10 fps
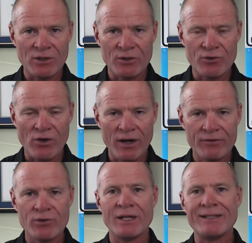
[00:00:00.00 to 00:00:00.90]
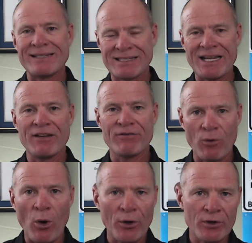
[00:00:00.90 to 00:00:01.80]
drivetrain to save
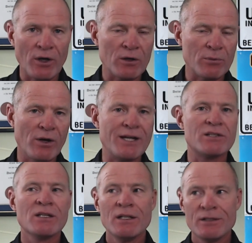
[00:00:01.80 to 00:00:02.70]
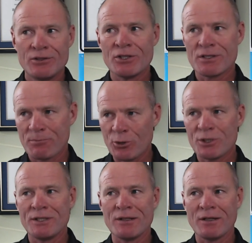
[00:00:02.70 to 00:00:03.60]
$400 brakes? Just
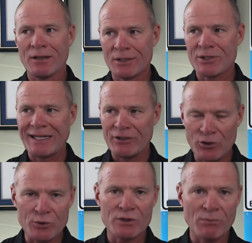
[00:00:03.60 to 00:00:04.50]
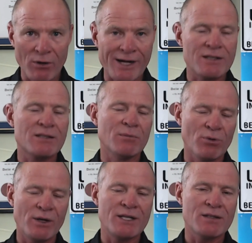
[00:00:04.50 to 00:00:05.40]
push in the clutch and use the brakes. The
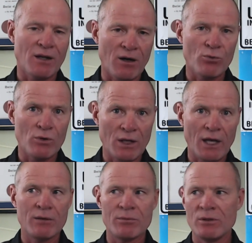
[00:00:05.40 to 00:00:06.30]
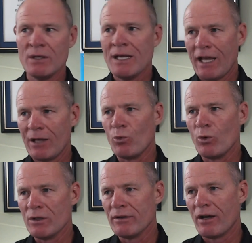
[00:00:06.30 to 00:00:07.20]
brakes are reliable and
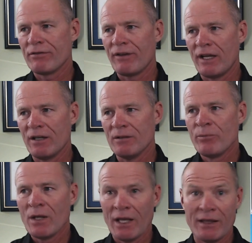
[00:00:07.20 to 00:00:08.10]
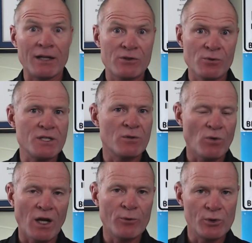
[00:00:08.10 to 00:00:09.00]
will not fail. And that's the reason
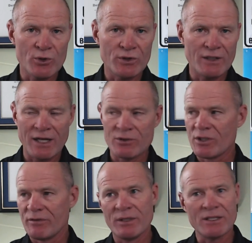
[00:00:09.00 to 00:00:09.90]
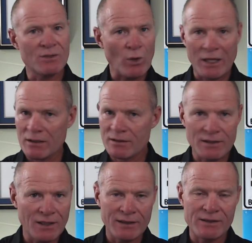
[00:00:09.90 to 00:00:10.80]
why we should downshift, because well into
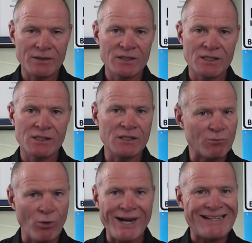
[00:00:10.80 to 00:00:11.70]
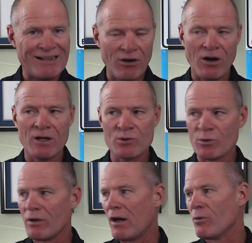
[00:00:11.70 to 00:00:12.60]
the 1960s, brakes on cars
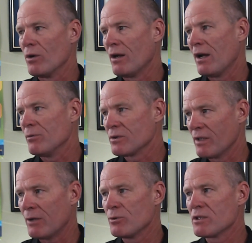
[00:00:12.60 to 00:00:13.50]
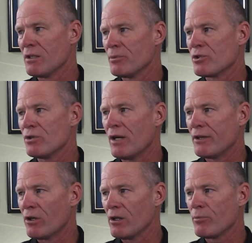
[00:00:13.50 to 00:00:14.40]
were not reliable. So that was number two,
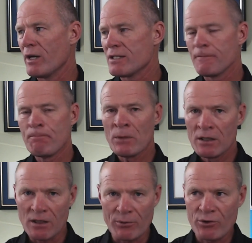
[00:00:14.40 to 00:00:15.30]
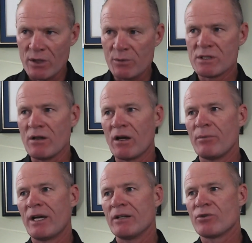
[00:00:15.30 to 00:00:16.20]
hydraulic brakes. Number three was the
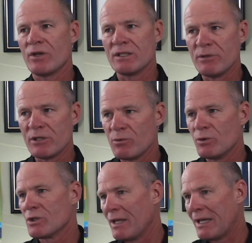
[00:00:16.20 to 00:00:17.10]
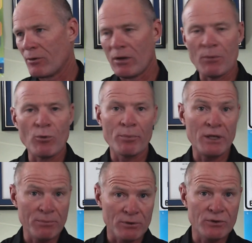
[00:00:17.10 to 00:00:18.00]
automatic transmission, which allowed a lot more
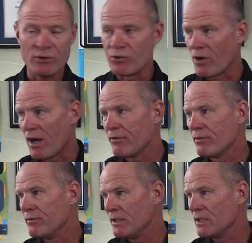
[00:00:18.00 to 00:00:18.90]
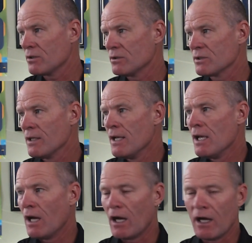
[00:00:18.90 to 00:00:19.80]
people to drive vehicles.
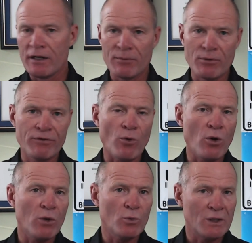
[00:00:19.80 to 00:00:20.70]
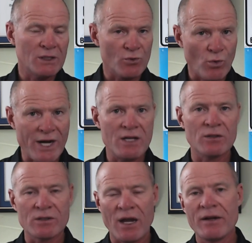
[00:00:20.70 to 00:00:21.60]
Number four was radial
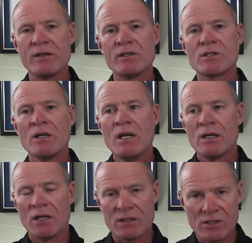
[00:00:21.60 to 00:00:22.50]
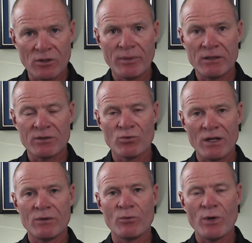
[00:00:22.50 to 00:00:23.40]
tires, steel belted
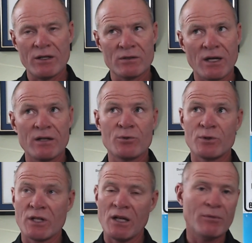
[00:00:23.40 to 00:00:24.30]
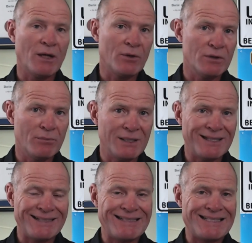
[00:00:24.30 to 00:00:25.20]
radial tires, which came about in the
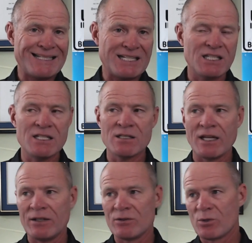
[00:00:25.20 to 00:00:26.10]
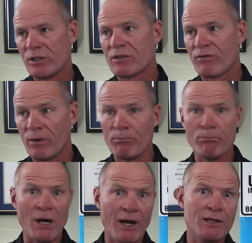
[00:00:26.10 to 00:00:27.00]
mid-1960s and switched from
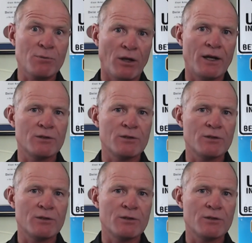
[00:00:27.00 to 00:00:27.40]
bias plies,